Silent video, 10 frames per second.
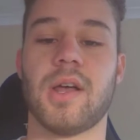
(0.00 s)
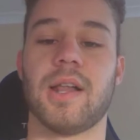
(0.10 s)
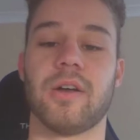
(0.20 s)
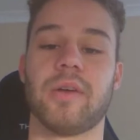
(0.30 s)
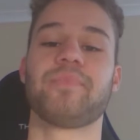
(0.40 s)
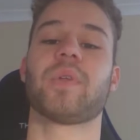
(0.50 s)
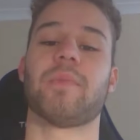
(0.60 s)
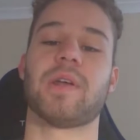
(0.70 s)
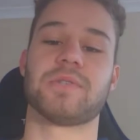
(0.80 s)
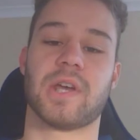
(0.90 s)
Hello,
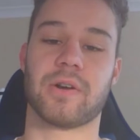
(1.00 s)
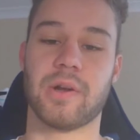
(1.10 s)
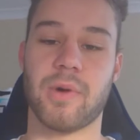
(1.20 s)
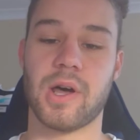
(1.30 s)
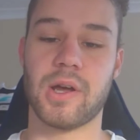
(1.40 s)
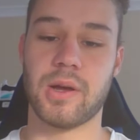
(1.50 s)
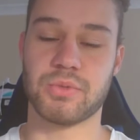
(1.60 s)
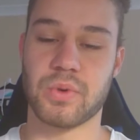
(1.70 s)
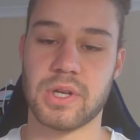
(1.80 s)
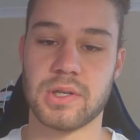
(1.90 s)
my name is Zachary Hamada. I'm
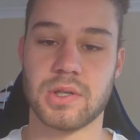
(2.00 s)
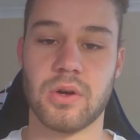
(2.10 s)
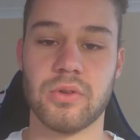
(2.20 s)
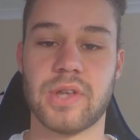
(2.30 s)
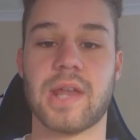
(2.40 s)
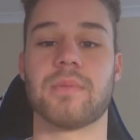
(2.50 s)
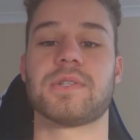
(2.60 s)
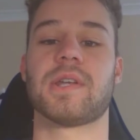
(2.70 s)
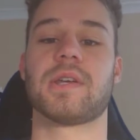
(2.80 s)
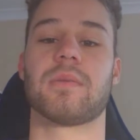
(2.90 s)
20 years old and I'm
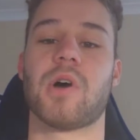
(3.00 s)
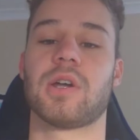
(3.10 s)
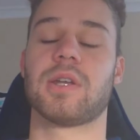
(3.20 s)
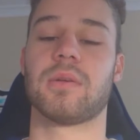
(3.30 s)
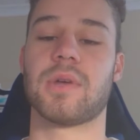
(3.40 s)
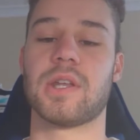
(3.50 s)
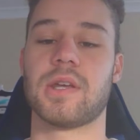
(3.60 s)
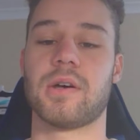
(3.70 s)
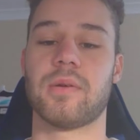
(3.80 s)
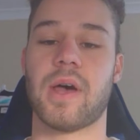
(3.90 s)
studying marketing and
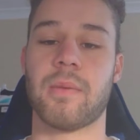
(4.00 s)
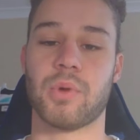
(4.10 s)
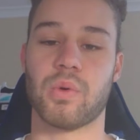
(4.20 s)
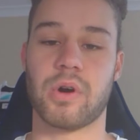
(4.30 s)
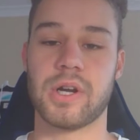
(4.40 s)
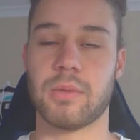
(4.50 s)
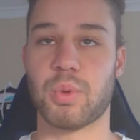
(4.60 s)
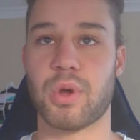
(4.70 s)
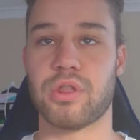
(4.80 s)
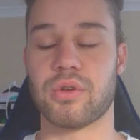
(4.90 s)
media at Macquarie. I'm
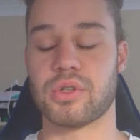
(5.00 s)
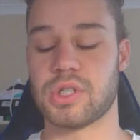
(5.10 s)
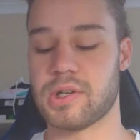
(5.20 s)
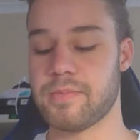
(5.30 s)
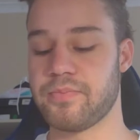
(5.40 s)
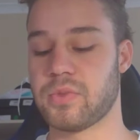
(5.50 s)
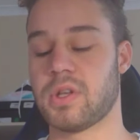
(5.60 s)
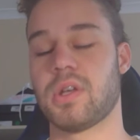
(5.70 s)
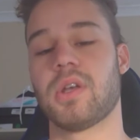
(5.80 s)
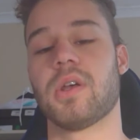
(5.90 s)
in my third year.
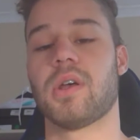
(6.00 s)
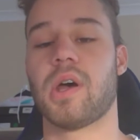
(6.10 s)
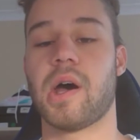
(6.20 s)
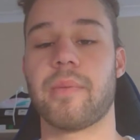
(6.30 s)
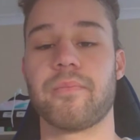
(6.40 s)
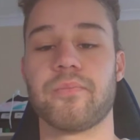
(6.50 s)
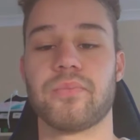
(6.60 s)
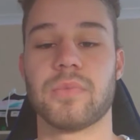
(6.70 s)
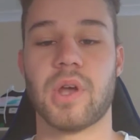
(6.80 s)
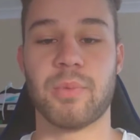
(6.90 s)

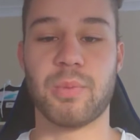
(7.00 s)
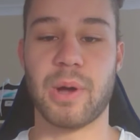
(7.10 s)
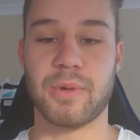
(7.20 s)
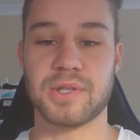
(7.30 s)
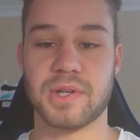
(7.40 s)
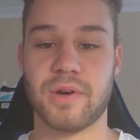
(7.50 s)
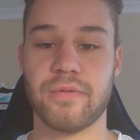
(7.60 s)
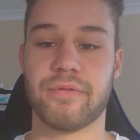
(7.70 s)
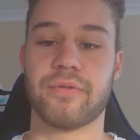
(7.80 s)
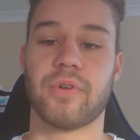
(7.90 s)
A bit about
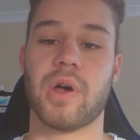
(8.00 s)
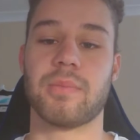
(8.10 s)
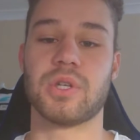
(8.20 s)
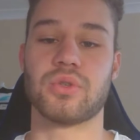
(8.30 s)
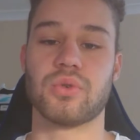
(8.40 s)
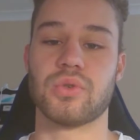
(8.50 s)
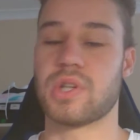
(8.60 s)
myself. I'm into